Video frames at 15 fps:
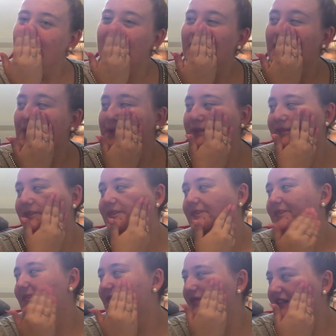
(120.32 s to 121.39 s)
I don't
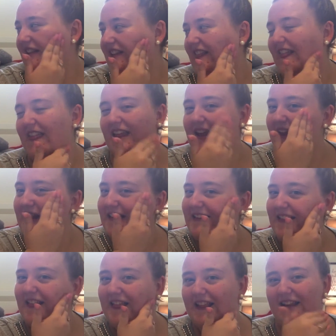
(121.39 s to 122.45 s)
even know what I'm like combing out
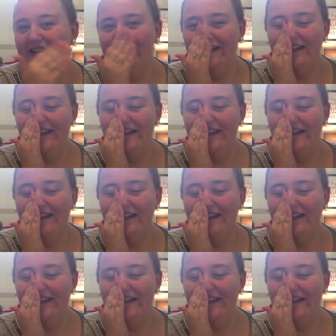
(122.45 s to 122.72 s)
right now.